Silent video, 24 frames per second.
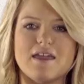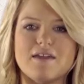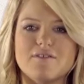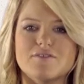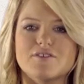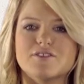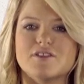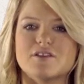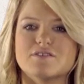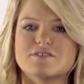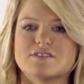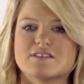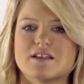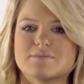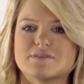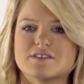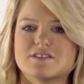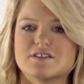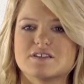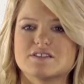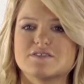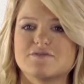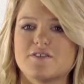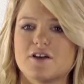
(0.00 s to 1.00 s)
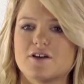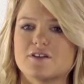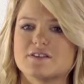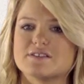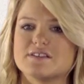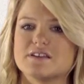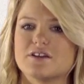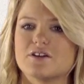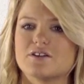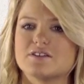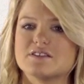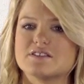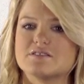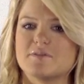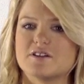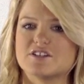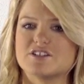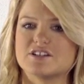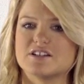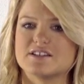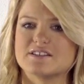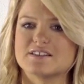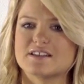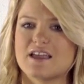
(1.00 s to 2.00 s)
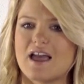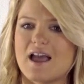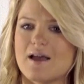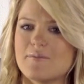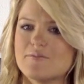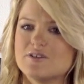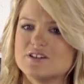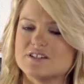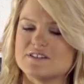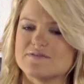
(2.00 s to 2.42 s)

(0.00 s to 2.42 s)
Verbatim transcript: Even though Samsung is focusing on its specialist camera